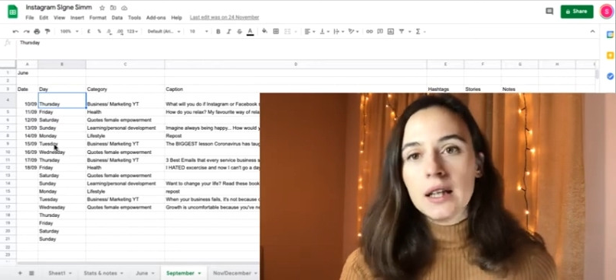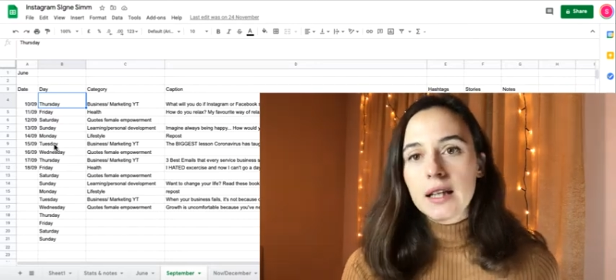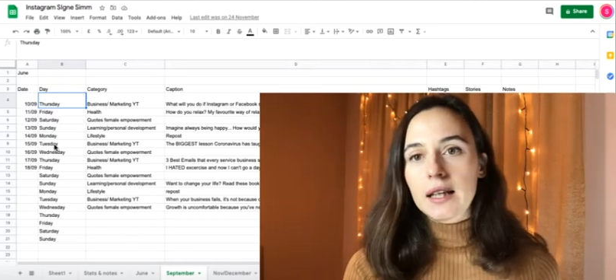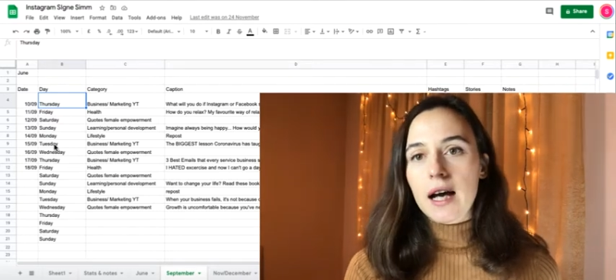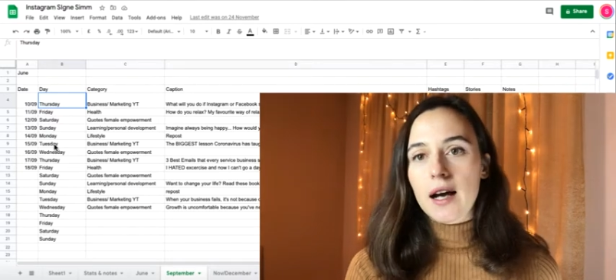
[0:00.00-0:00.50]

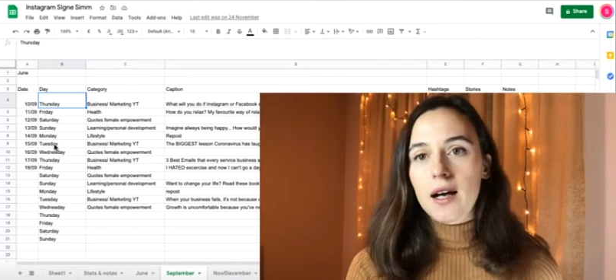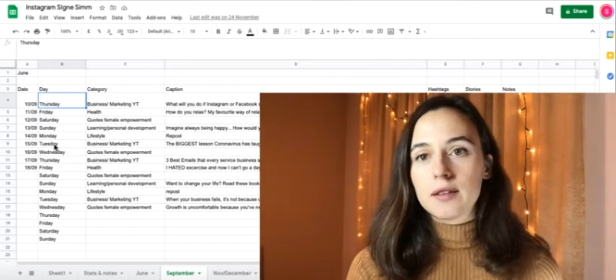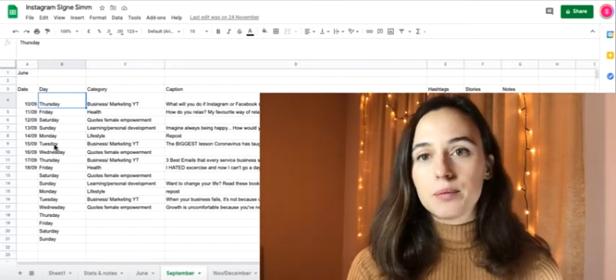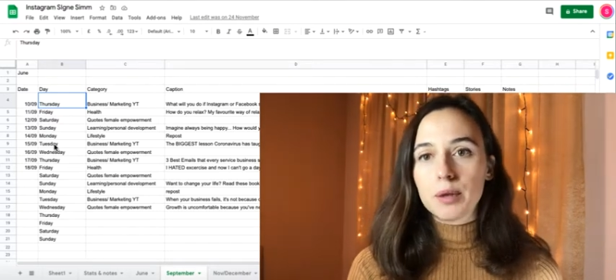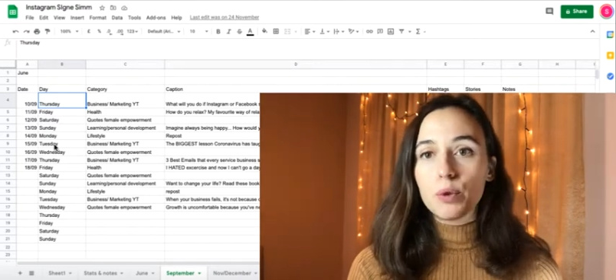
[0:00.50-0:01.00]
that
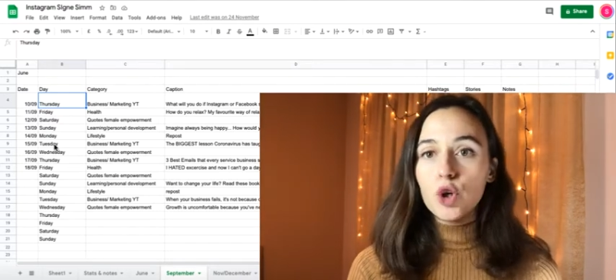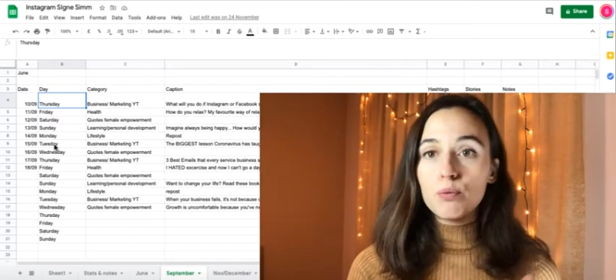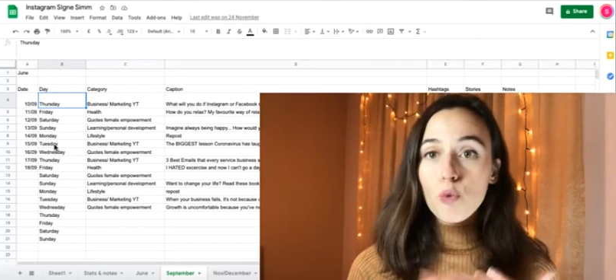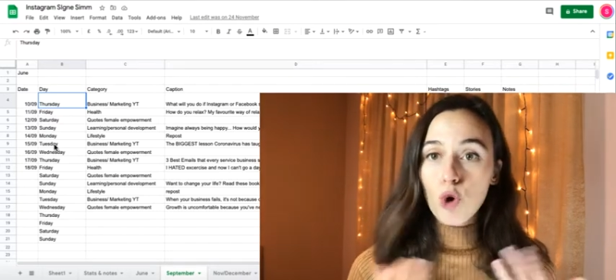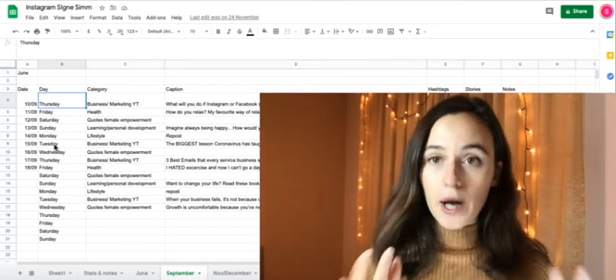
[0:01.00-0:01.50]
people are
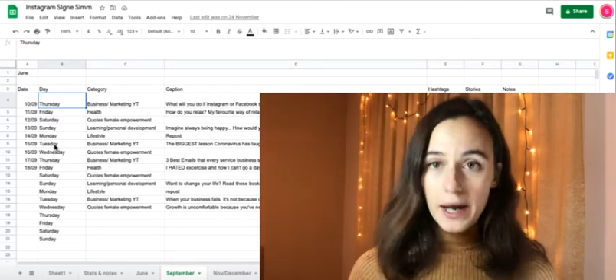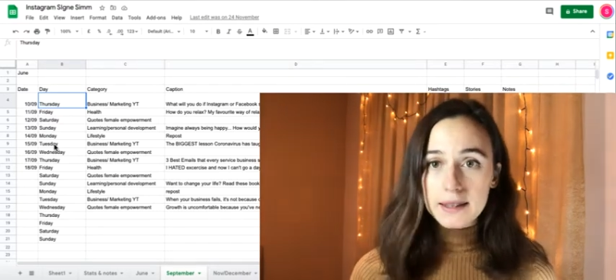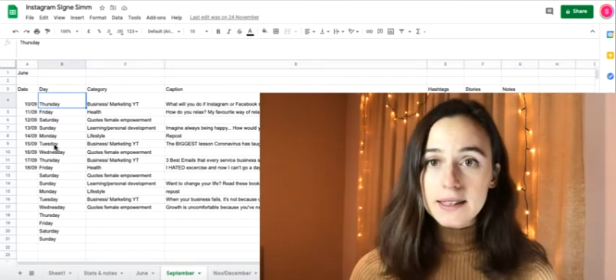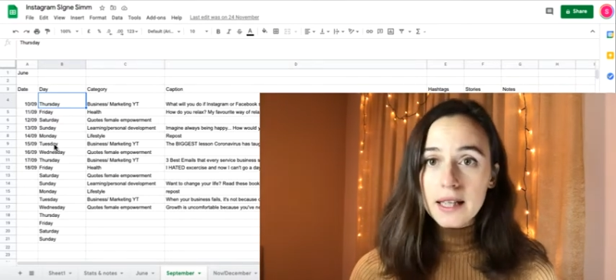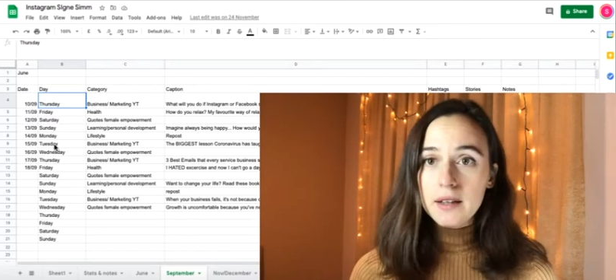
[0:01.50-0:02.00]
more
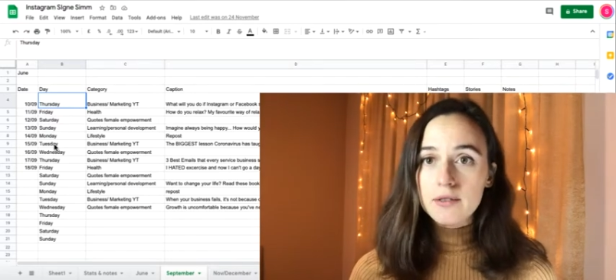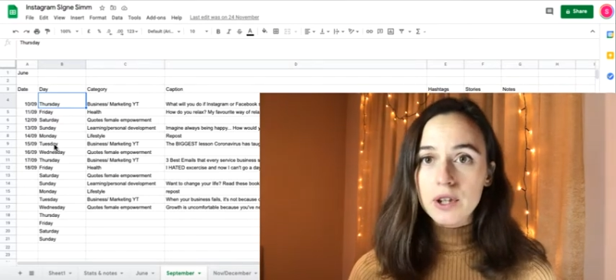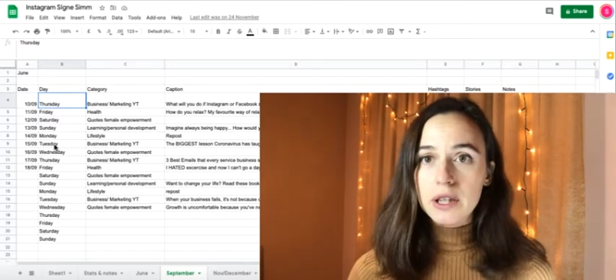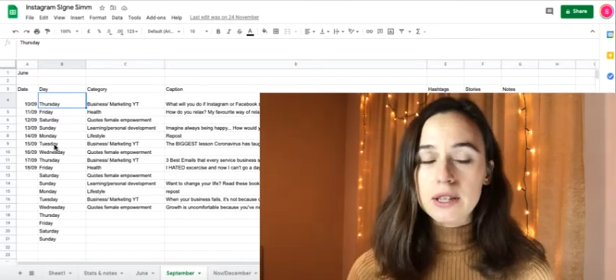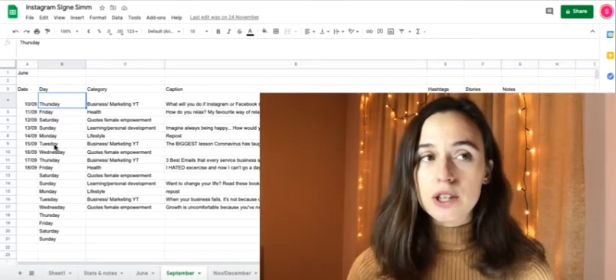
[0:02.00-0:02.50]
active on
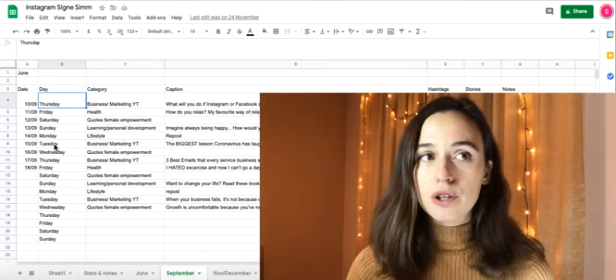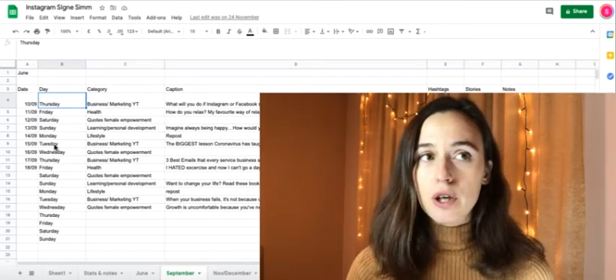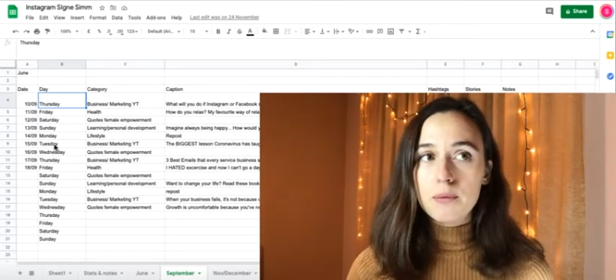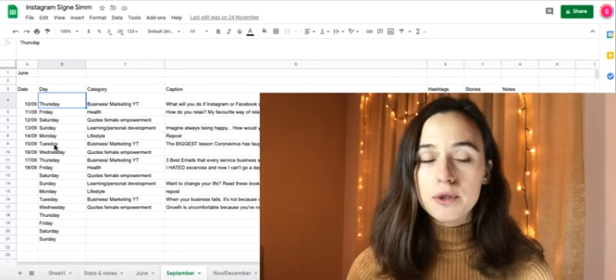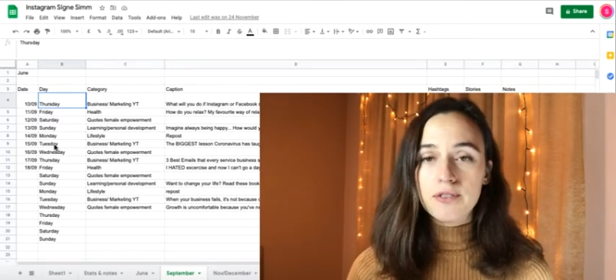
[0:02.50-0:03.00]

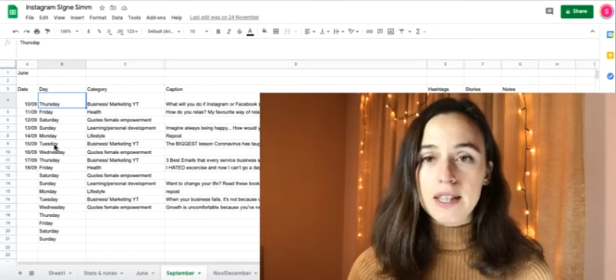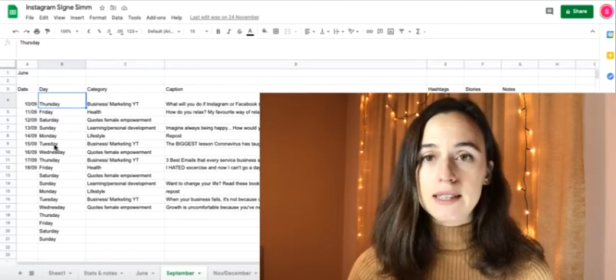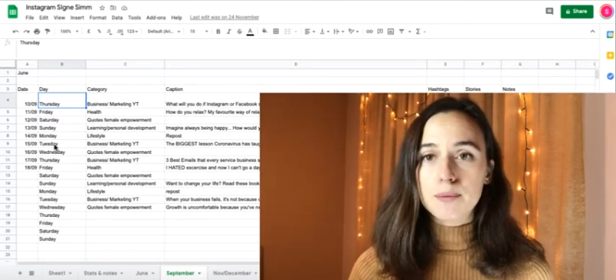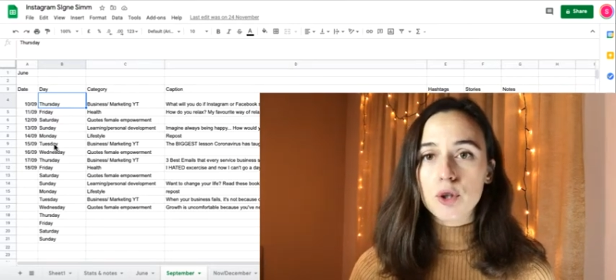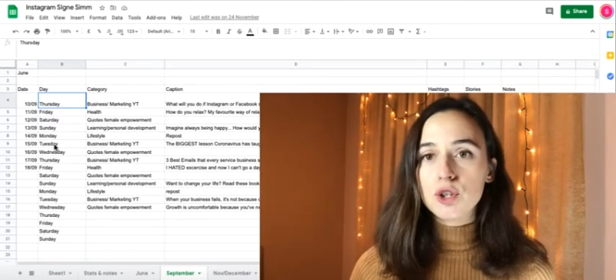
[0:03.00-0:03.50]
Instagram or Facebook.